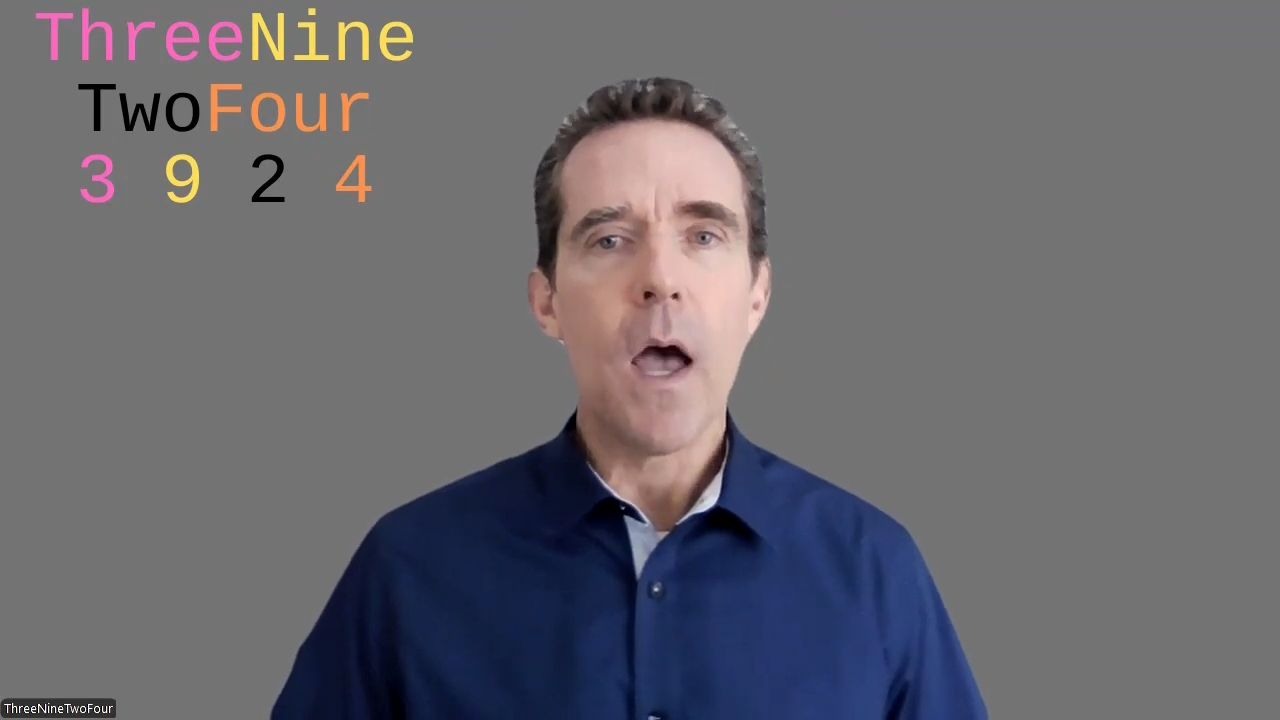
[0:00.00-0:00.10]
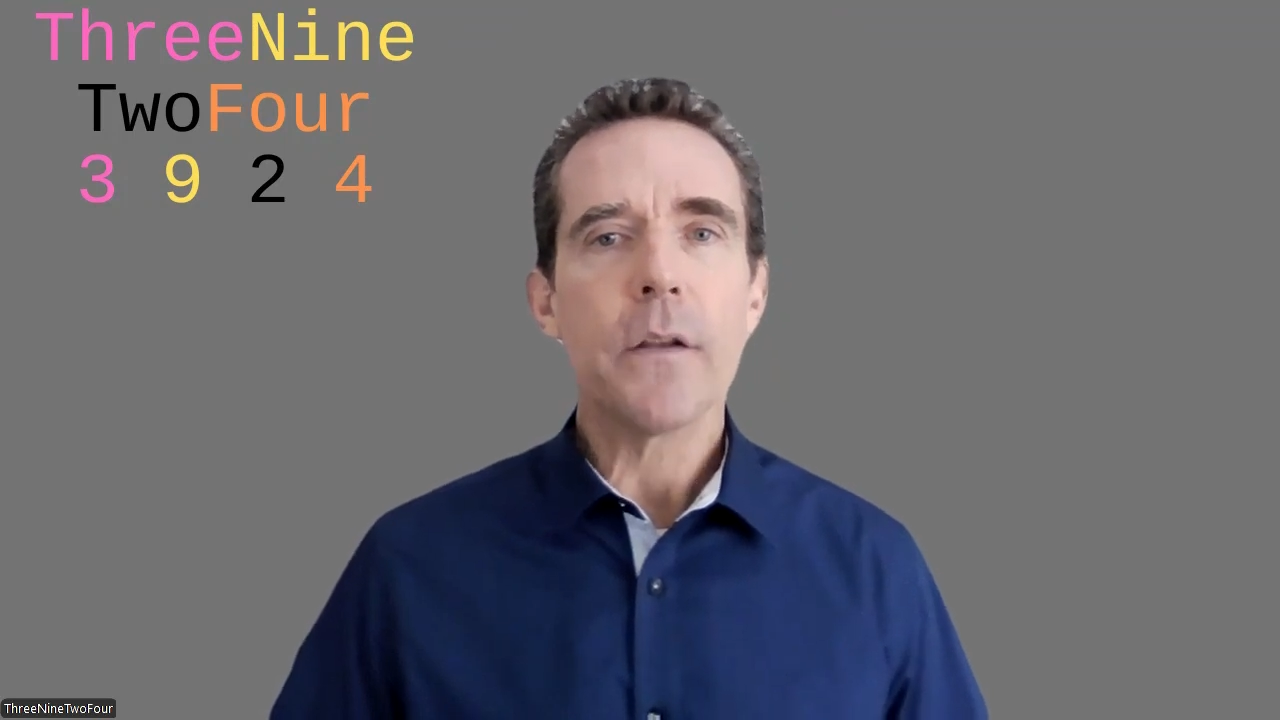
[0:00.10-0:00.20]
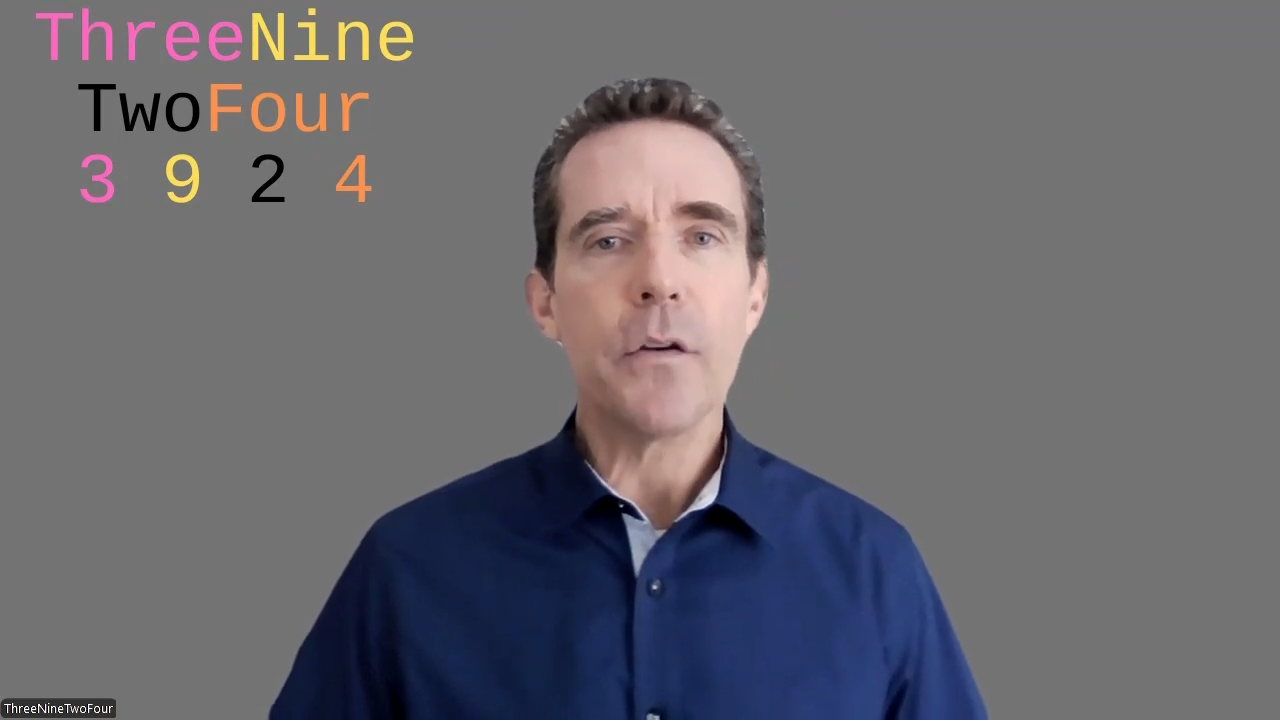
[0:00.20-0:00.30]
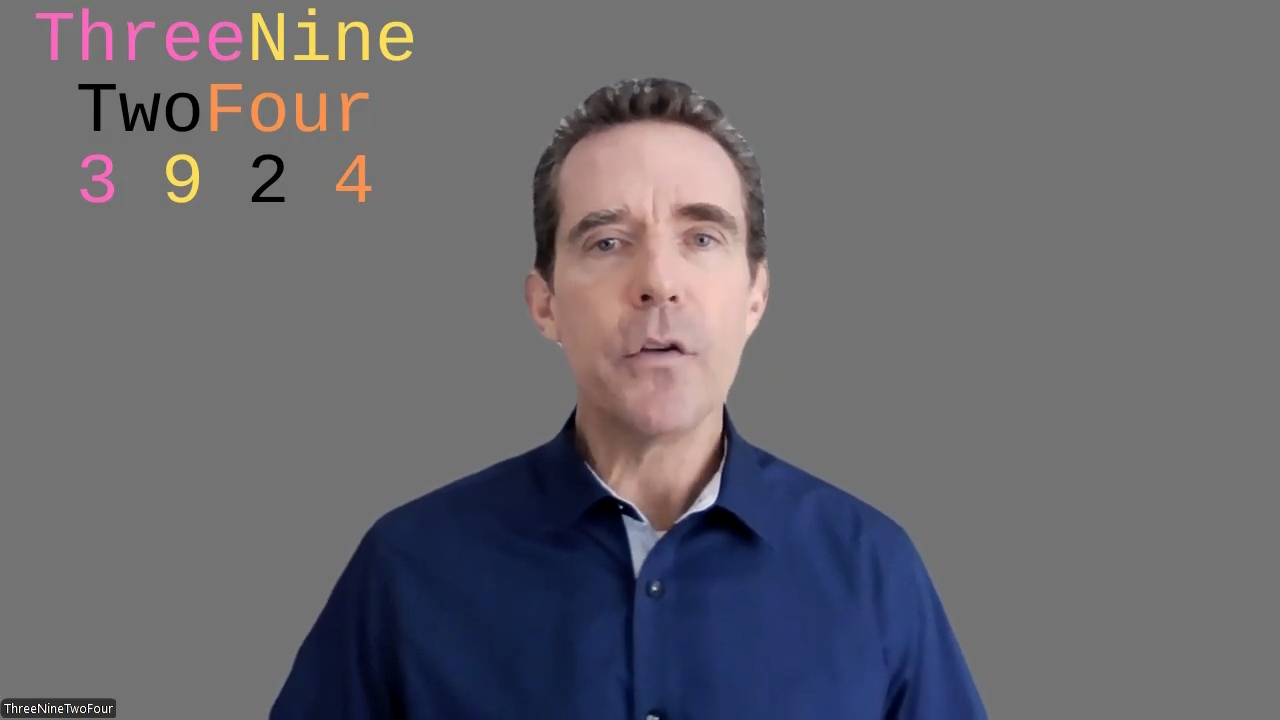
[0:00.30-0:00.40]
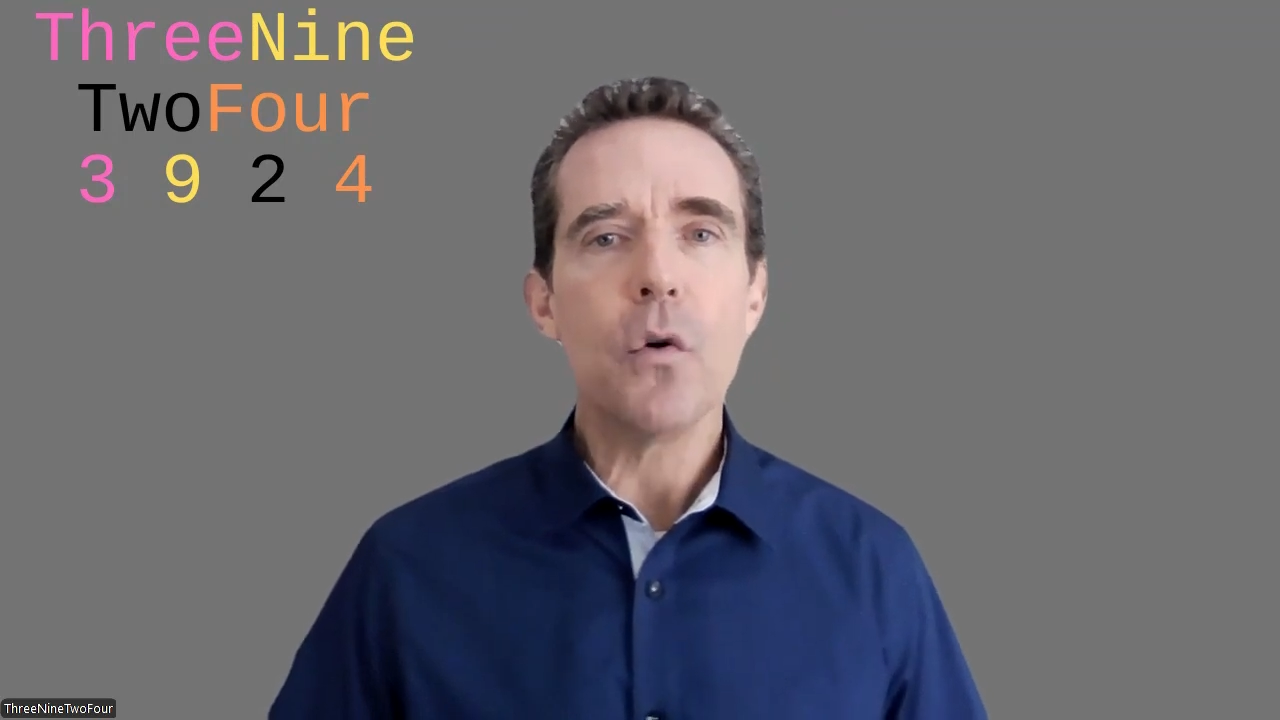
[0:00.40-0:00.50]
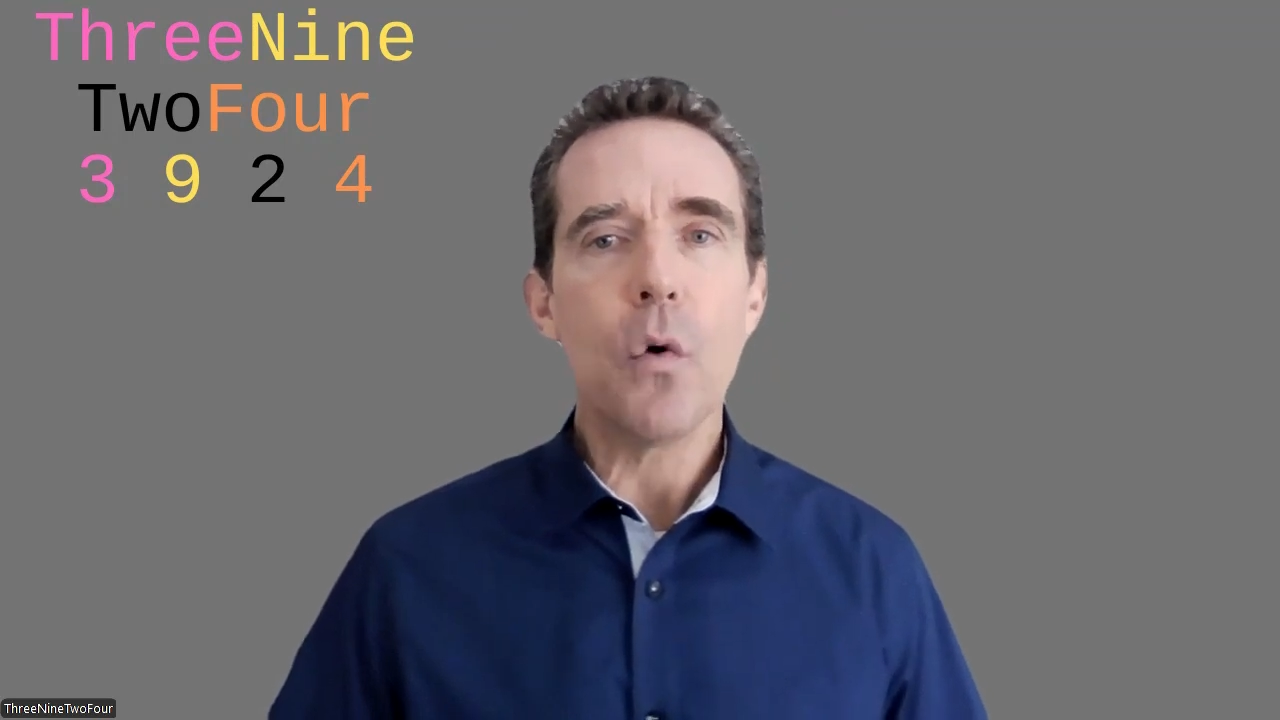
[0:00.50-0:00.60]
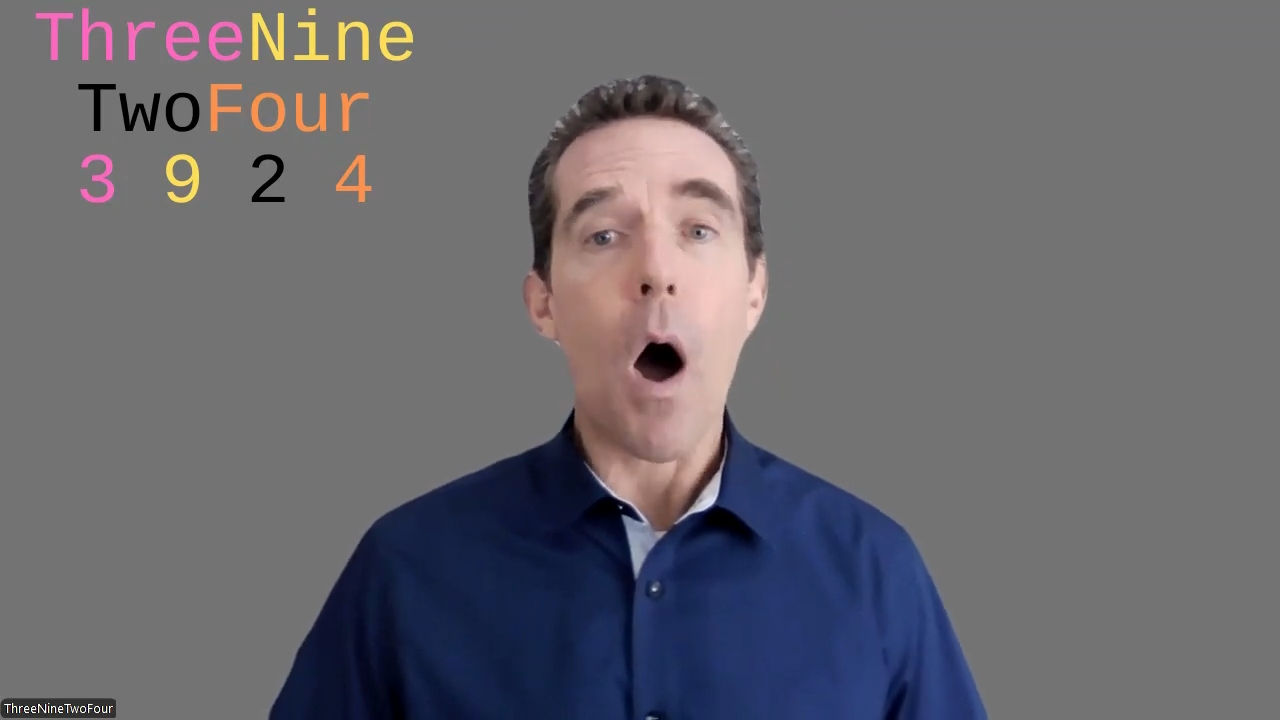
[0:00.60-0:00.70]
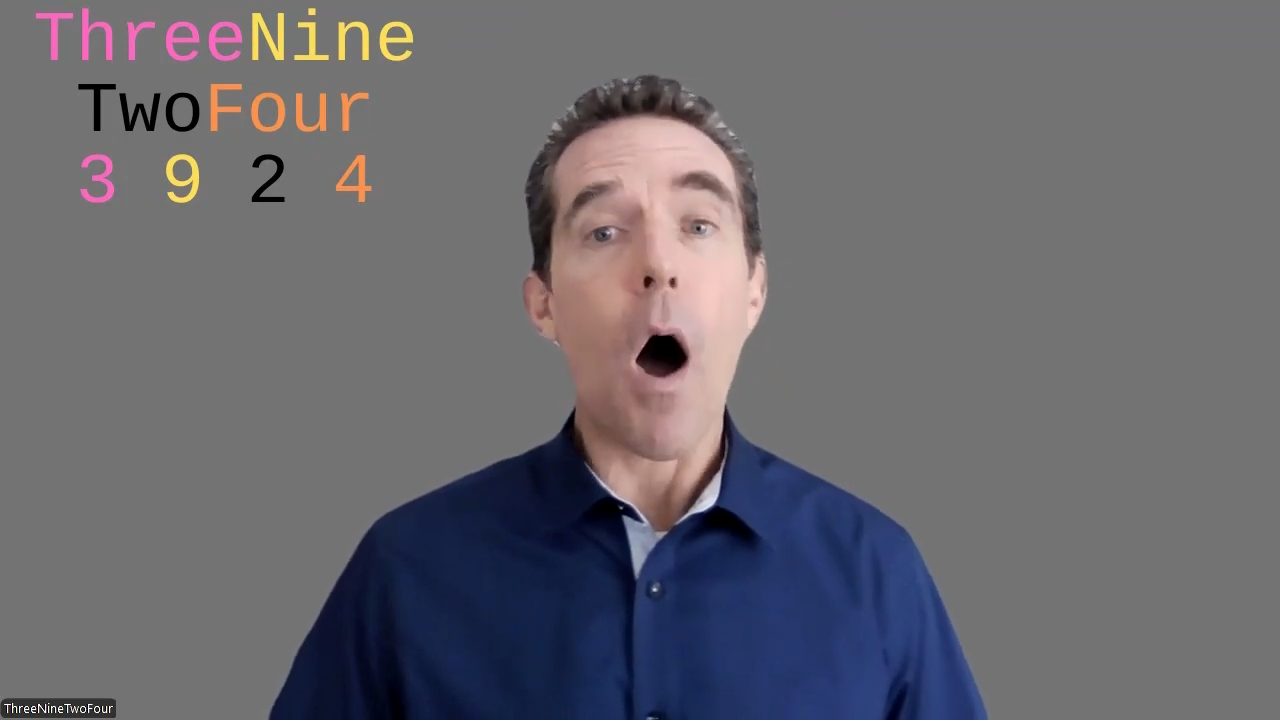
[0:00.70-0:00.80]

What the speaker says: to do